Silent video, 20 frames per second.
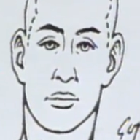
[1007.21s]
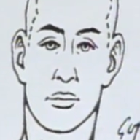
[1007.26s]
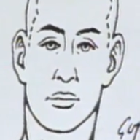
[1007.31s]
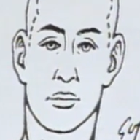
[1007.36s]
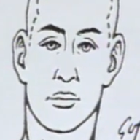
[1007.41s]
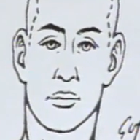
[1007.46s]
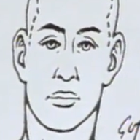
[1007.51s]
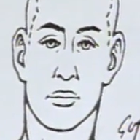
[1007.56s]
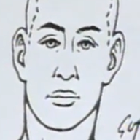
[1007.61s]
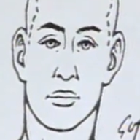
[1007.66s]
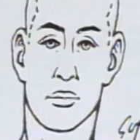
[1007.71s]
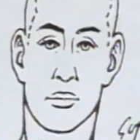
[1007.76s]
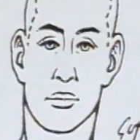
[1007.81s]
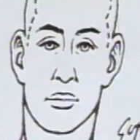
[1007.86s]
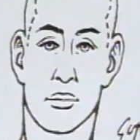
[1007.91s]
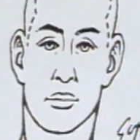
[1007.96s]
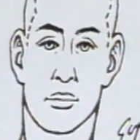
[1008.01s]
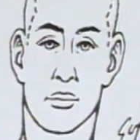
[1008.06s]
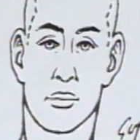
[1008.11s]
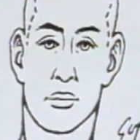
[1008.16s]
Fascia
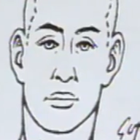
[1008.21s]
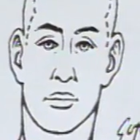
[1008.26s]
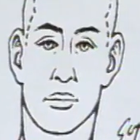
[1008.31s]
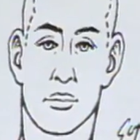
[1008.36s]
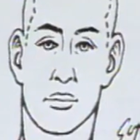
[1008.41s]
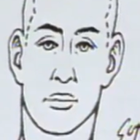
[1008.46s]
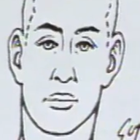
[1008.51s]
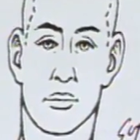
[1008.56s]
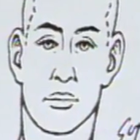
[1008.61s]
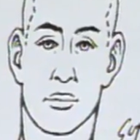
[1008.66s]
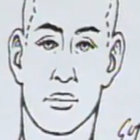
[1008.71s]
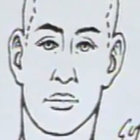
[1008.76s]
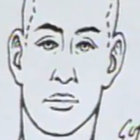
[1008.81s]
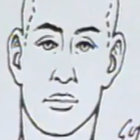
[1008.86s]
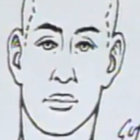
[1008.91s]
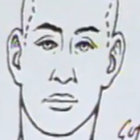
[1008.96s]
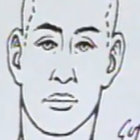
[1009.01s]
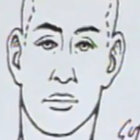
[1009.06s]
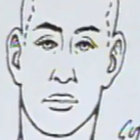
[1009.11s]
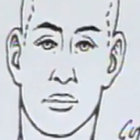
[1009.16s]
is the connective
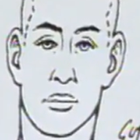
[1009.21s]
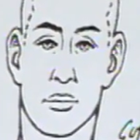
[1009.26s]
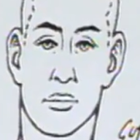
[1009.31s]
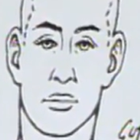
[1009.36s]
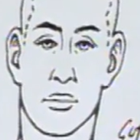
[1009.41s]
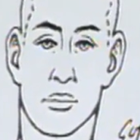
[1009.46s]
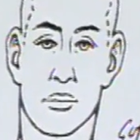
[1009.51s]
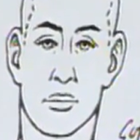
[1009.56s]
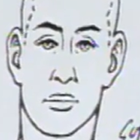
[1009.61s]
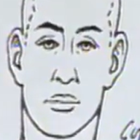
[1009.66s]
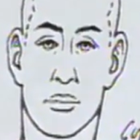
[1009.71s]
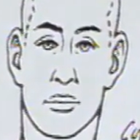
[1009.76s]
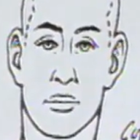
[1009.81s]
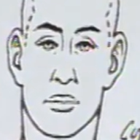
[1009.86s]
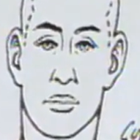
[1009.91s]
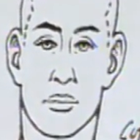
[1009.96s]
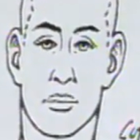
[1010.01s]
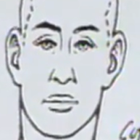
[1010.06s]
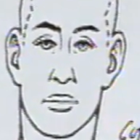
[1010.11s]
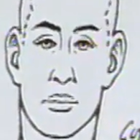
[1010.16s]
tissue,
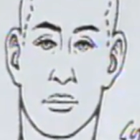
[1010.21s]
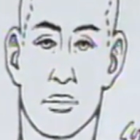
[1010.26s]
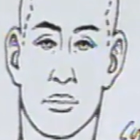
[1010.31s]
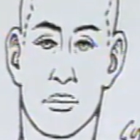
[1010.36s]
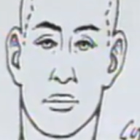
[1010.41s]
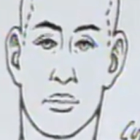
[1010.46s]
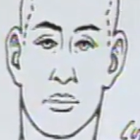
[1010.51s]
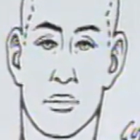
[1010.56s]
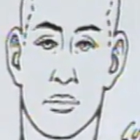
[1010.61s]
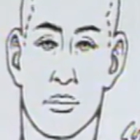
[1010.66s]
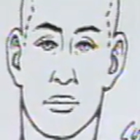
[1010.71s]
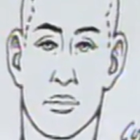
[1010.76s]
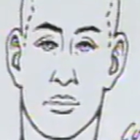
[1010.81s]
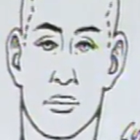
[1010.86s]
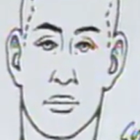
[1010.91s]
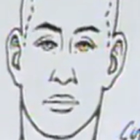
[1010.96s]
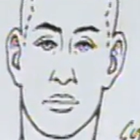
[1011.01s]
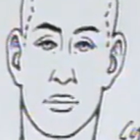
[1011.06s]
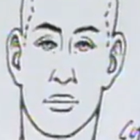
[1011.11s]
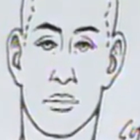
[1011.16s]
the flat sheets of
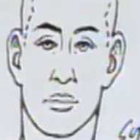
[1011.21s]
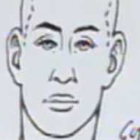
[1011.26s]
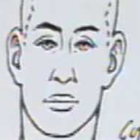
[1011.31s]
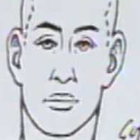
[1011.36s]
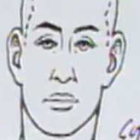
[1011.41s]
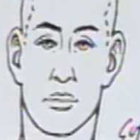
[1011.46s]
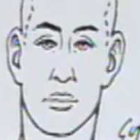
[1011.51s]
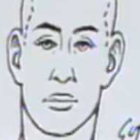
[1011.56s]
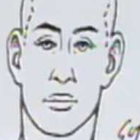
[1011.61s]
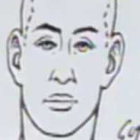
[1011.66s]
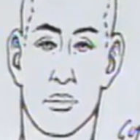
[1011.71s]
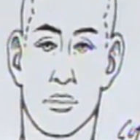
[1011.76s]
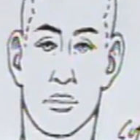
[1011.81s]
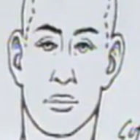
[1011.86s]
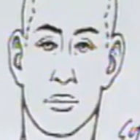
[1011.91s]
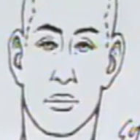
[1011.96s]
connective tissue